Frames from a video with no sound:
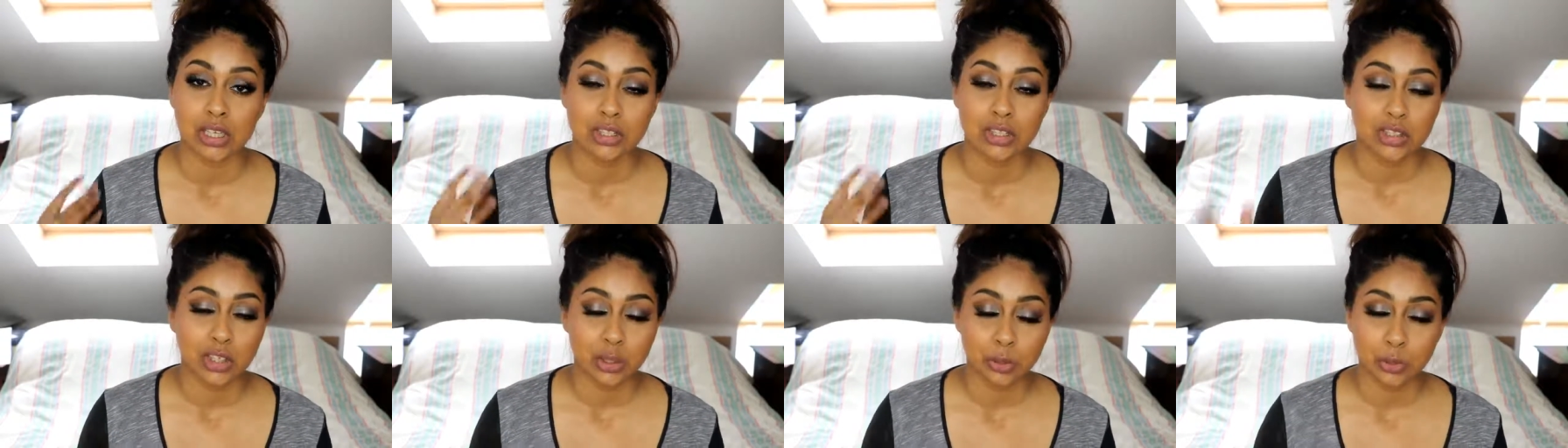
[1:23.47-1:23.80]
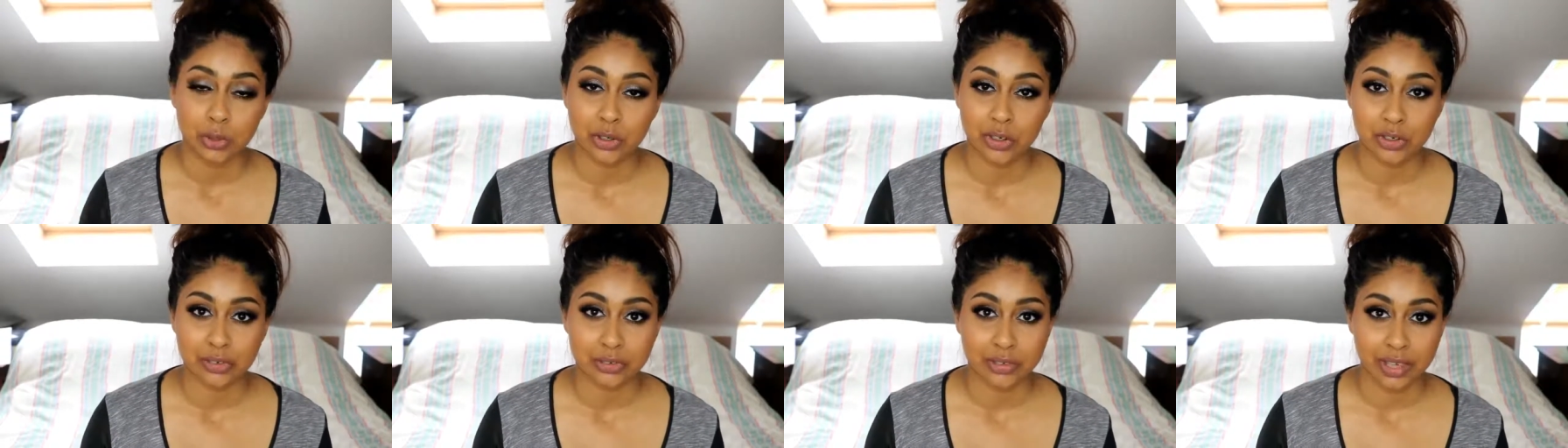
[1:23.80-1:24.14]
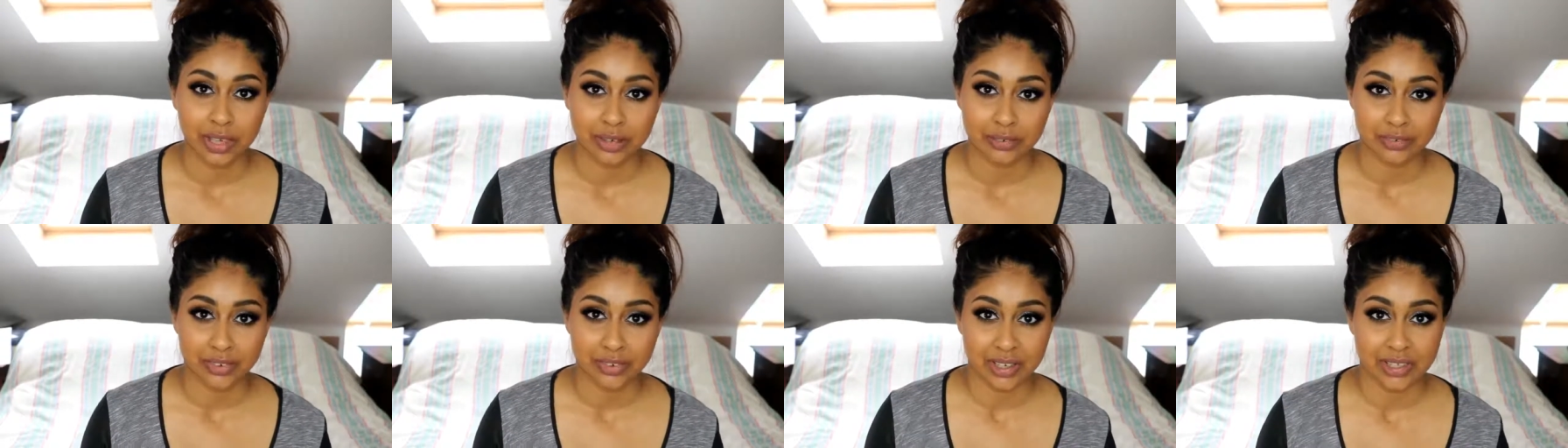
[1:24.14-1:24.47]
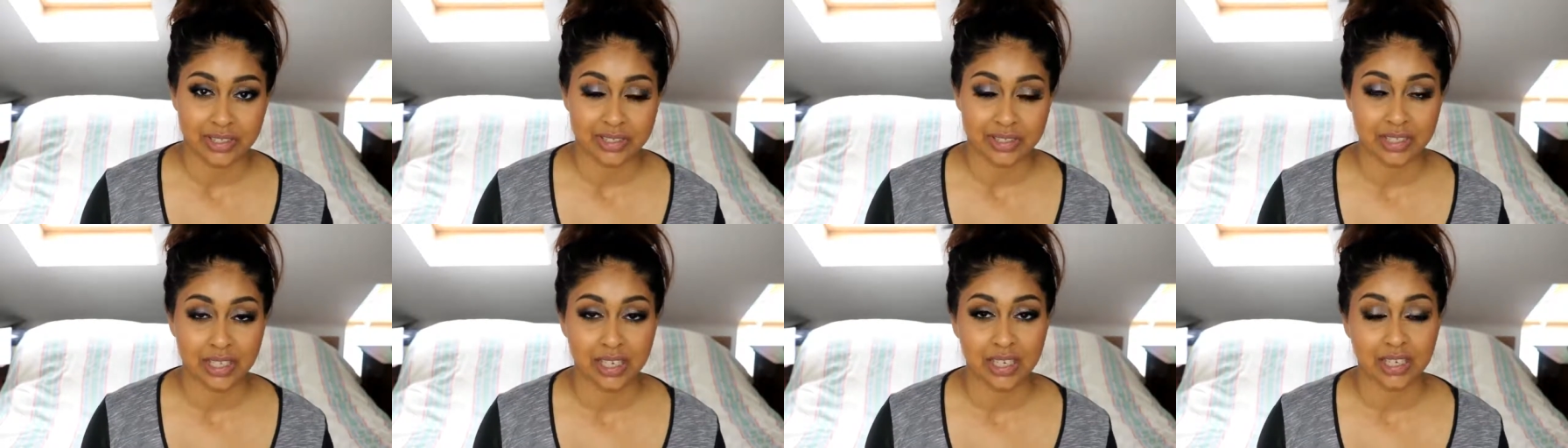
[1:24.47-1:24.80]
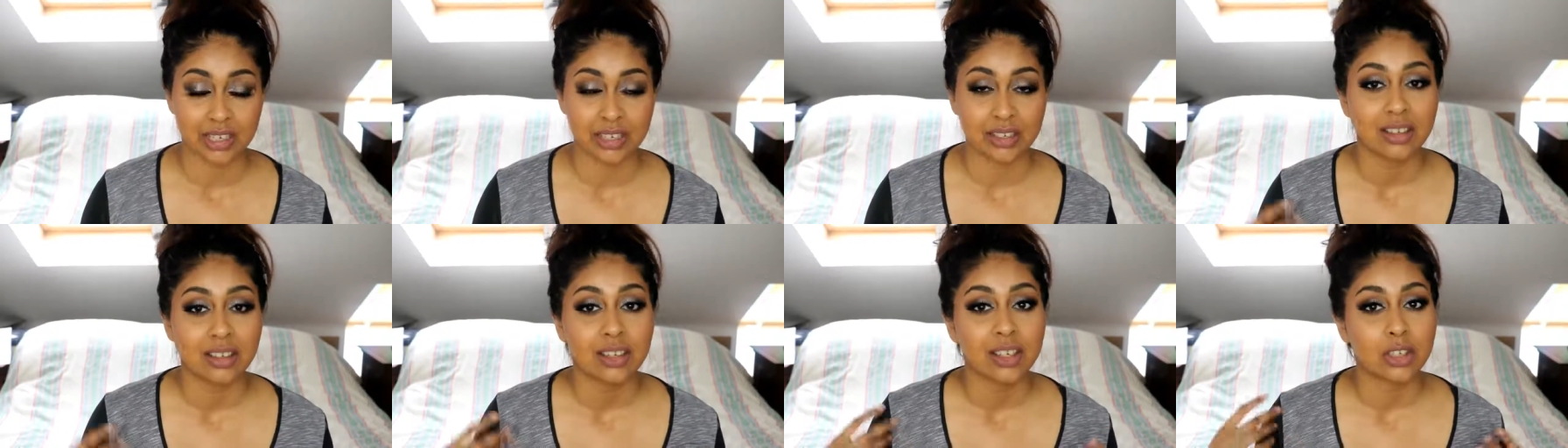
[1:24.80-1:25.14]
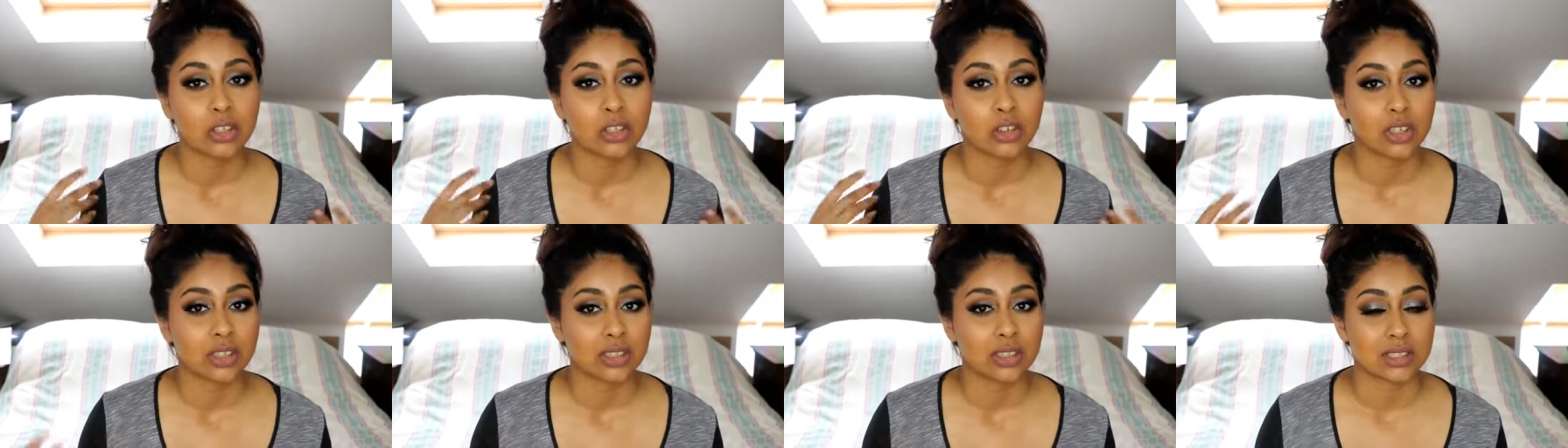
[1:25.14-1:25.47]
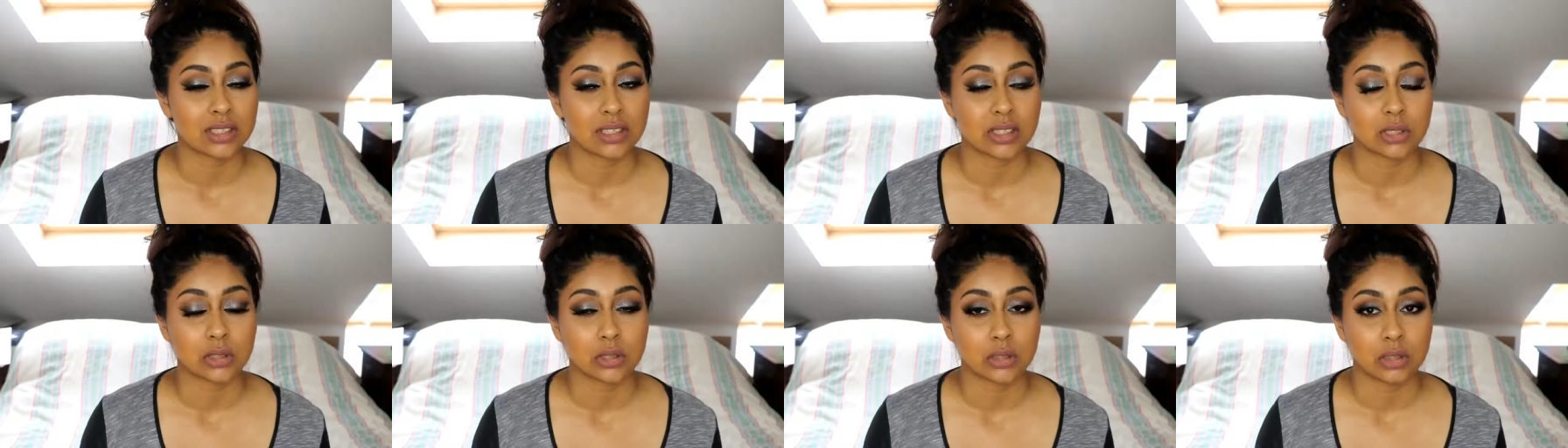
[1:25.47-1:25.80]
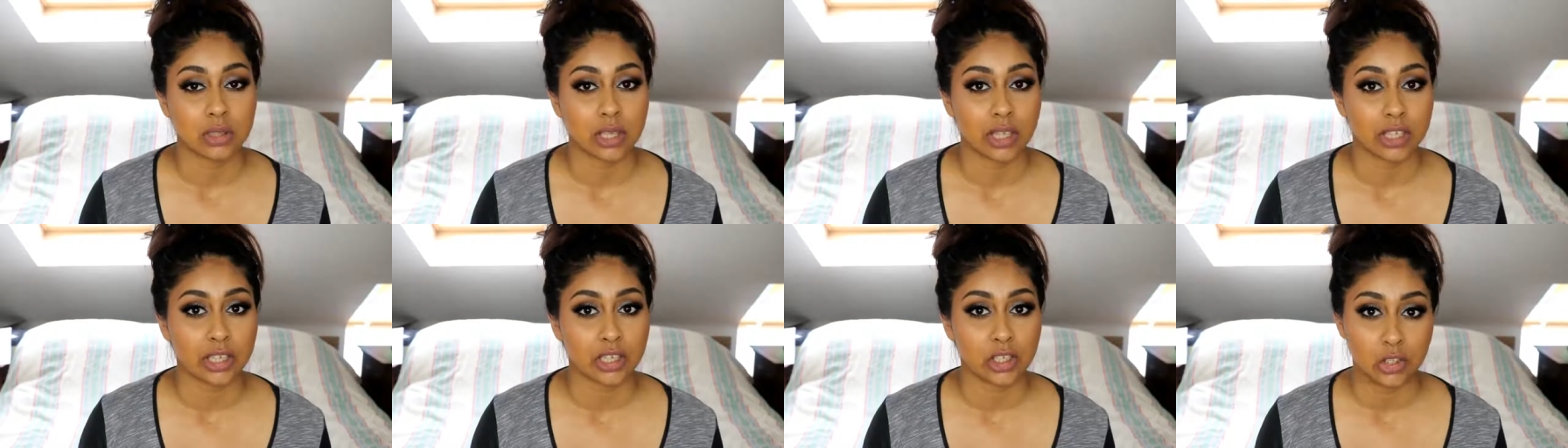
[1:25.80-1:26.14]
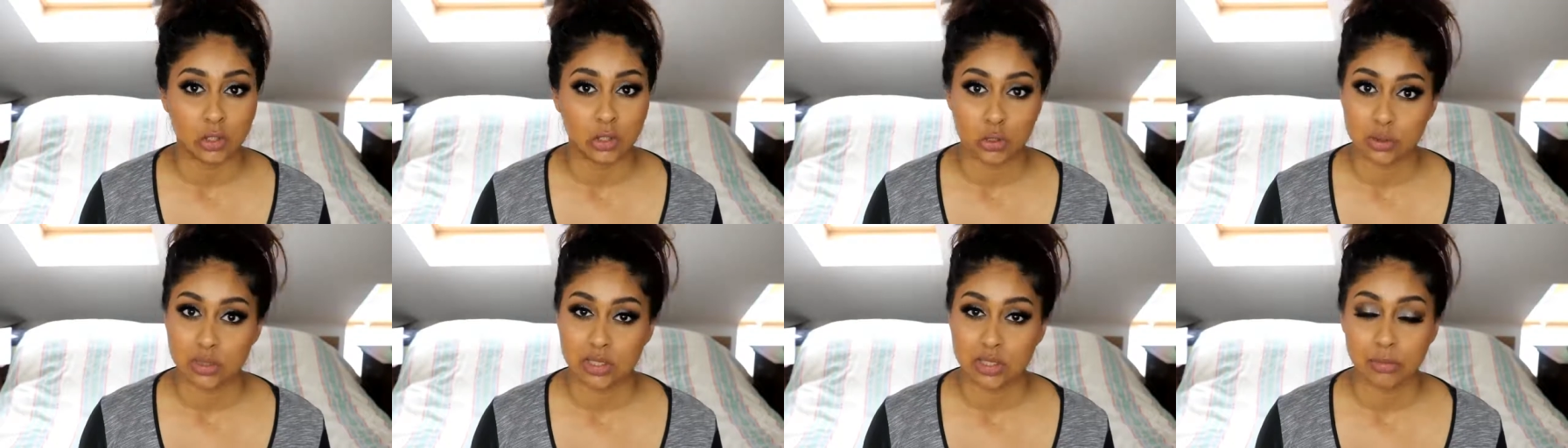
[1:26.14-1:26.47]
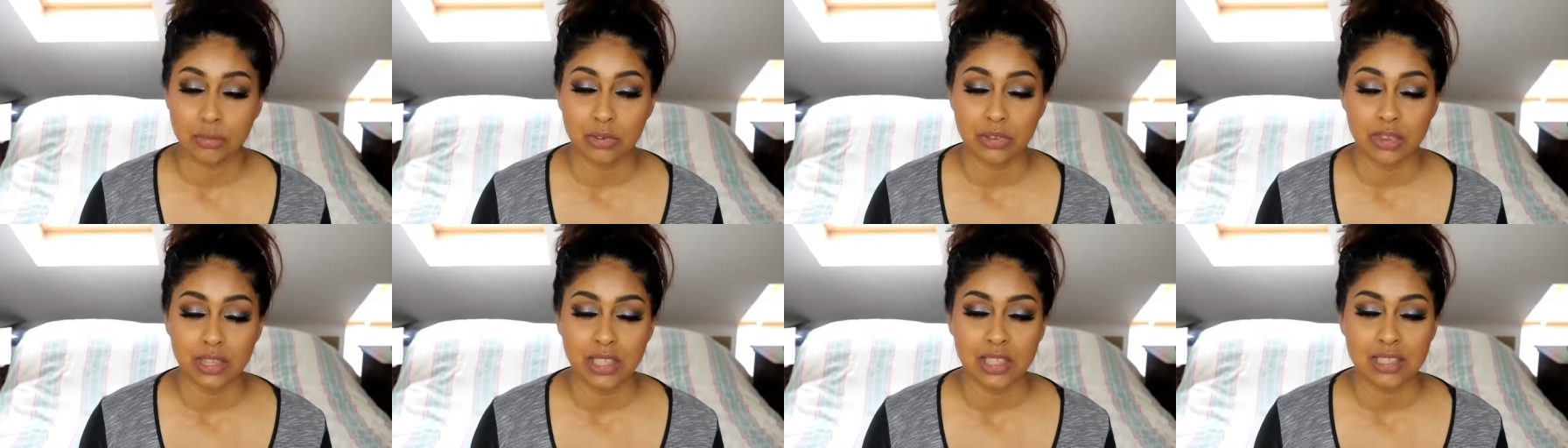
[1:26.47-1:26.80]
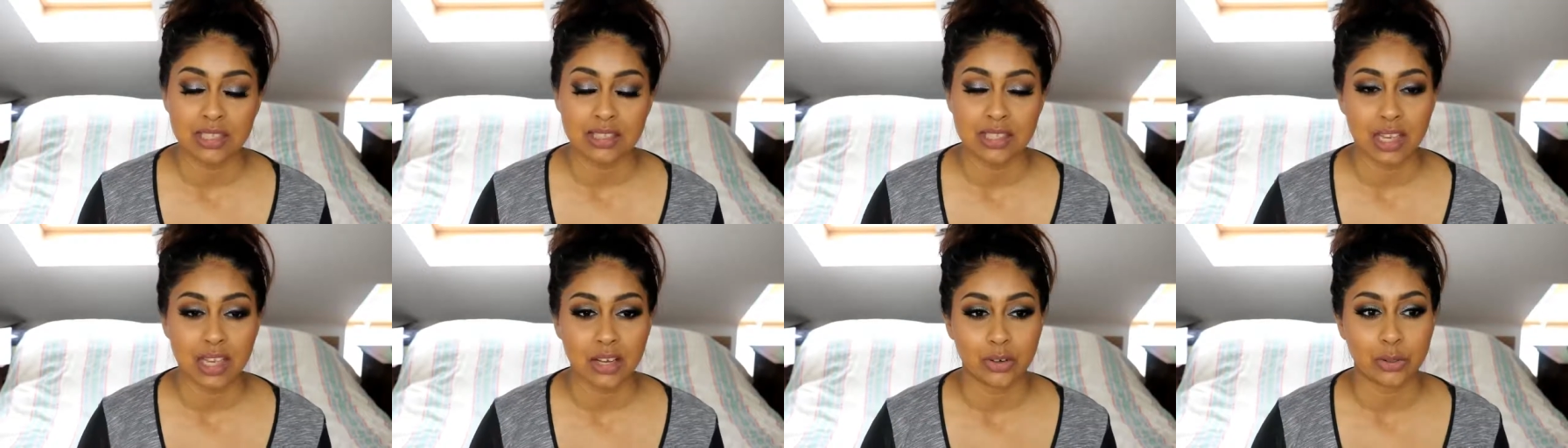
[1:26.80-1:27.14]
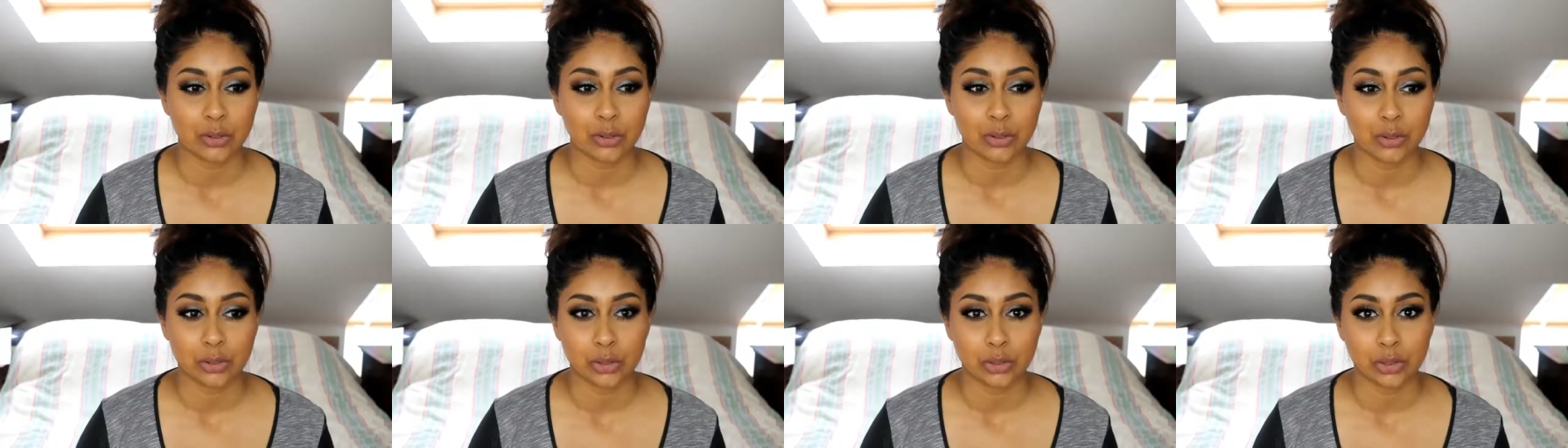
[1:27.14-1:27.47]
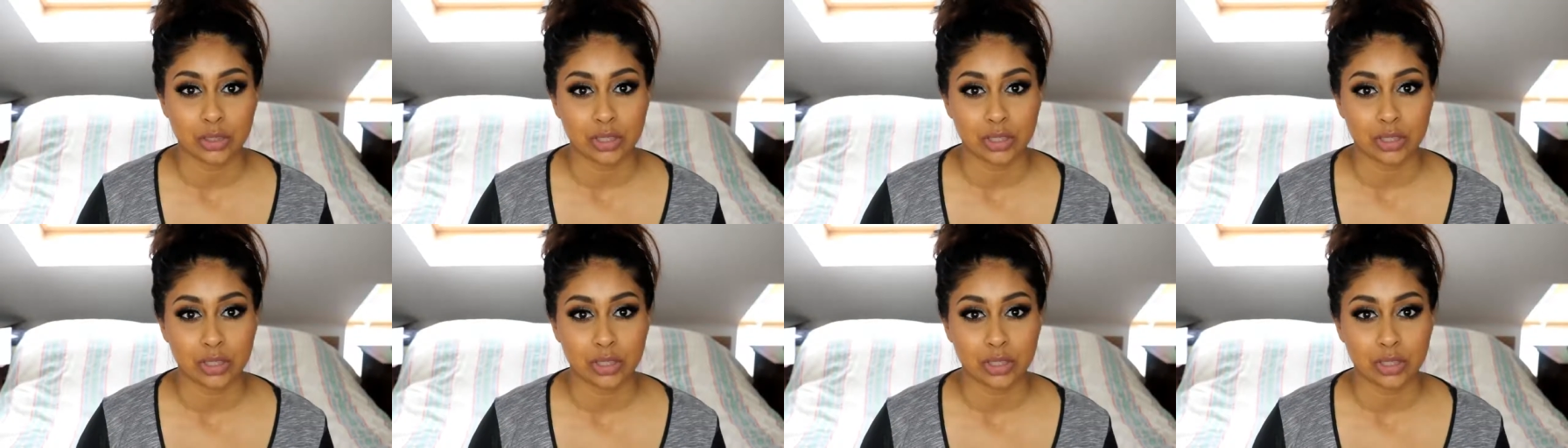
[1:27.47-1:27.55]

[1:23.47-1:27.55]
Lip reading: don't worry if you have fair skin, you can still like use some of these, or